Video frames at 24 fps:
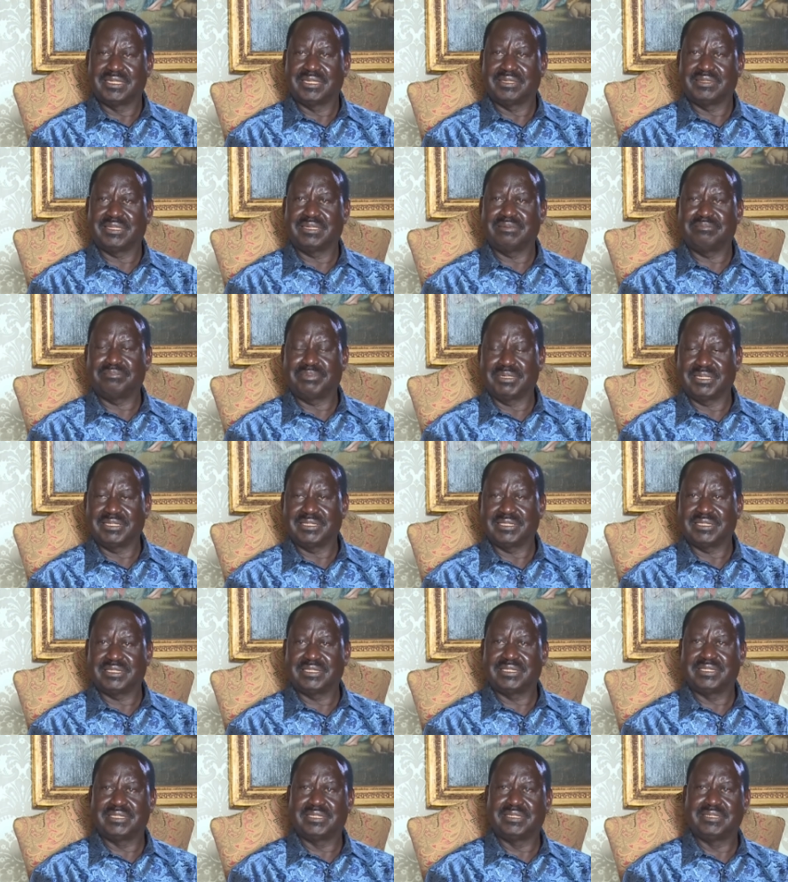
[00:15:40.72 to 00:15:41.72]
that
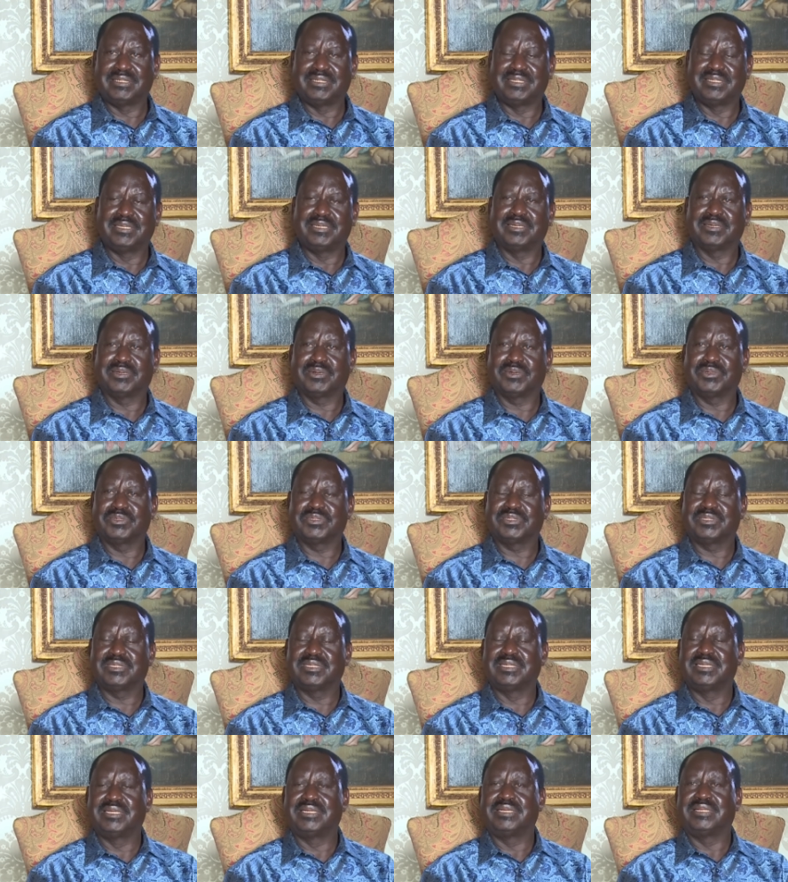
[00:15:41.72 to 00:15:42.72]
bench.
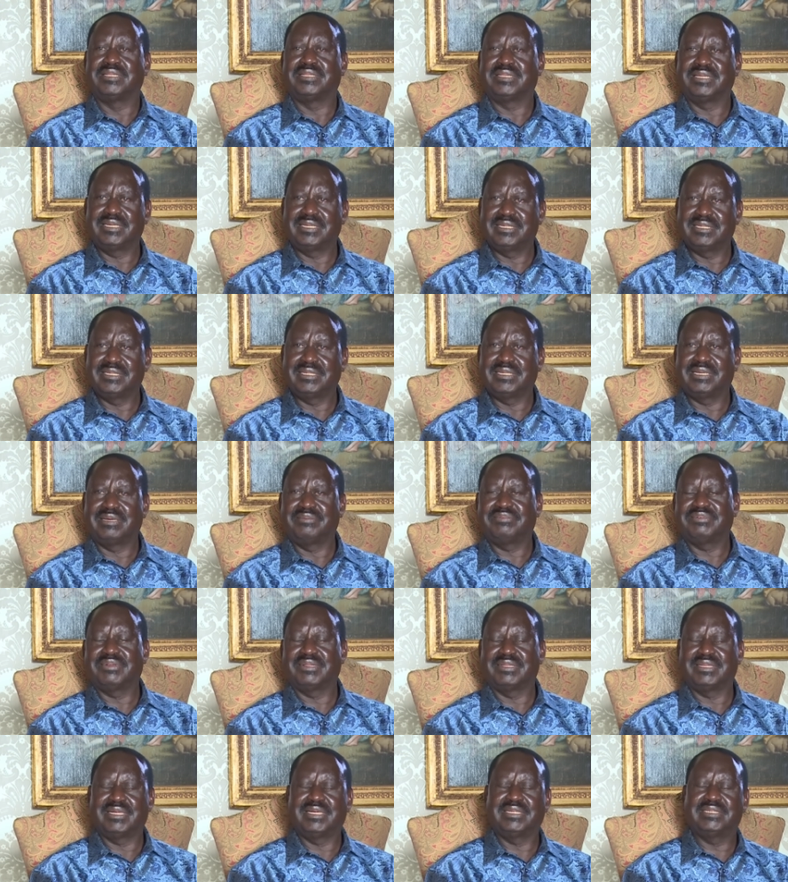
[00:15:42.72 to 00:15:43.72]
Because then
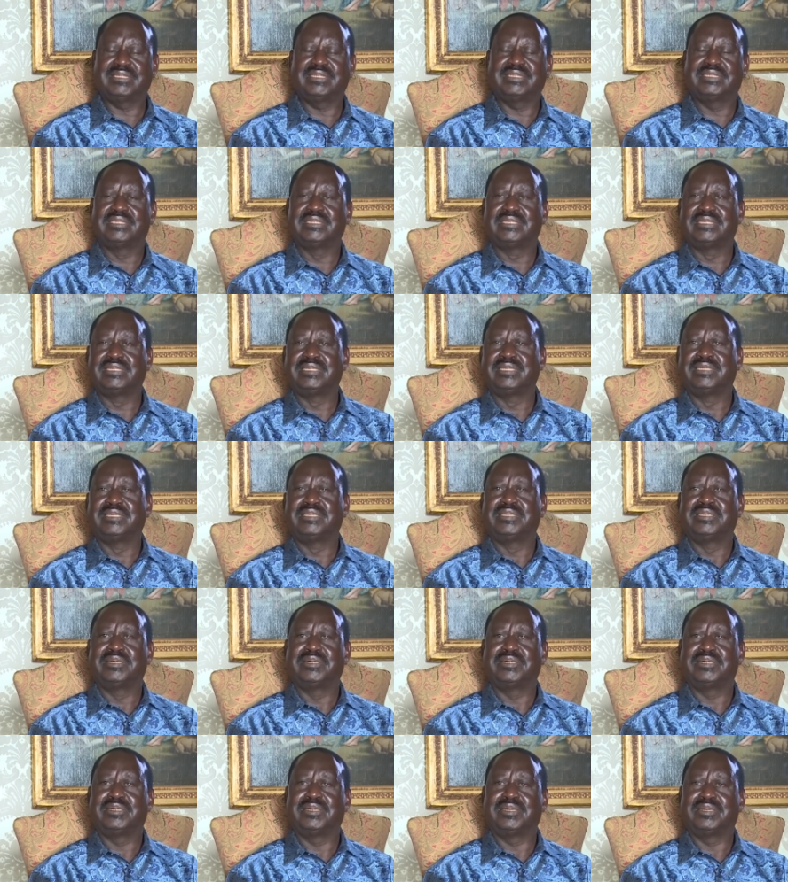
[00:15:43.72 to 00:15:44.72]
after that,
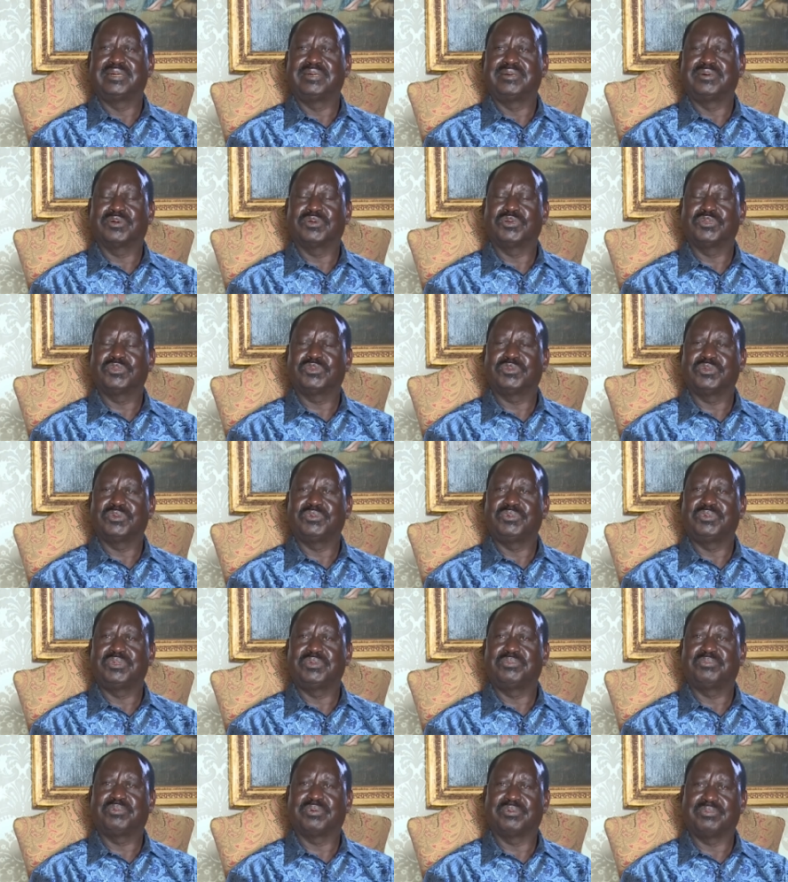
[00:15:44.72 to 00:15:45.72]
uh, of course,
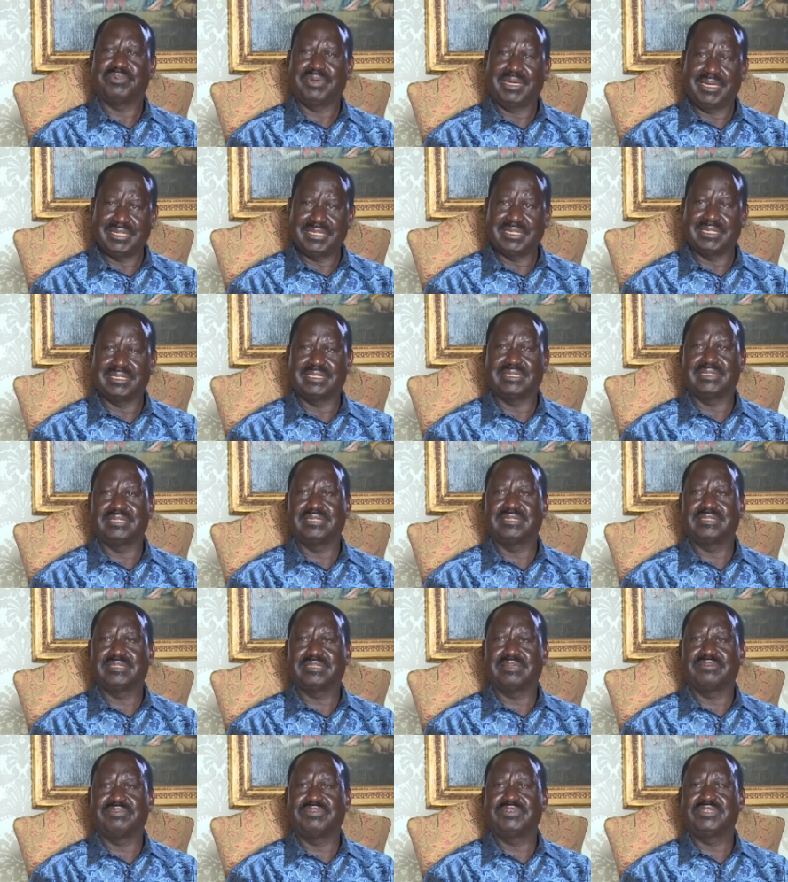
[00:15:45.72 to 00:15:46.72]
we provided
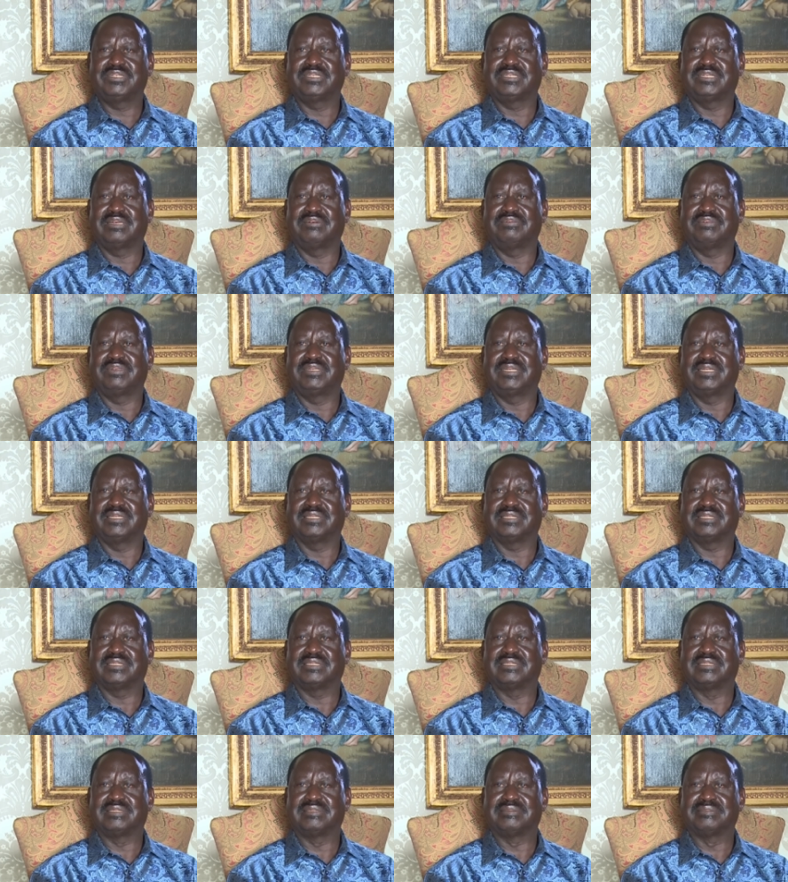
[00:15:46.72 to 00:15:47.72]
sufficient
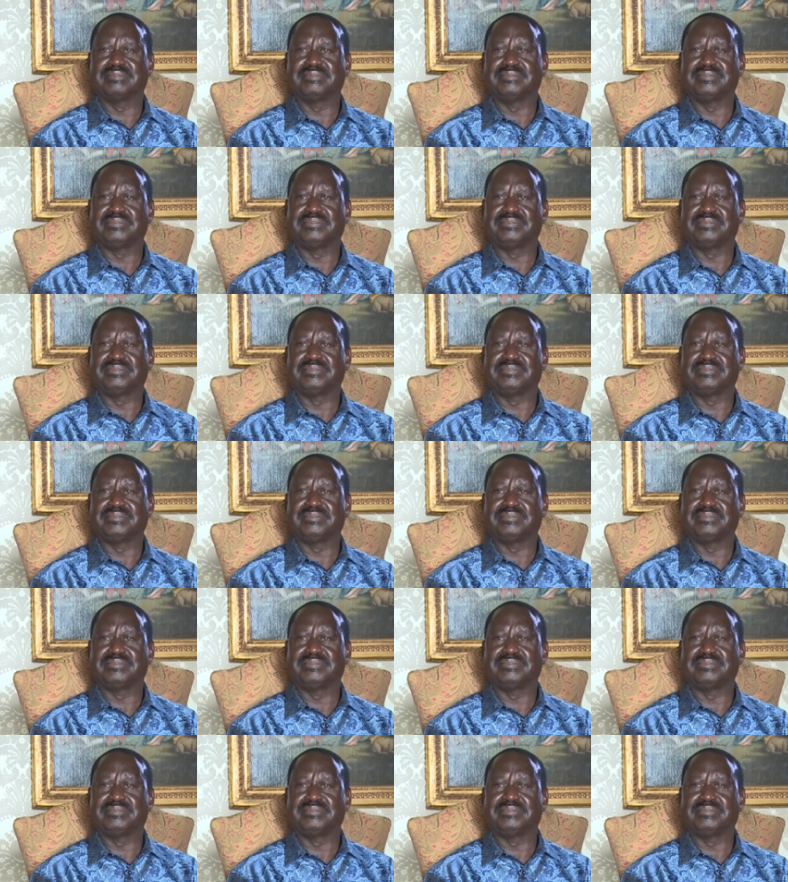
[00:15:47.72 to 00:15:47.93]
evidence.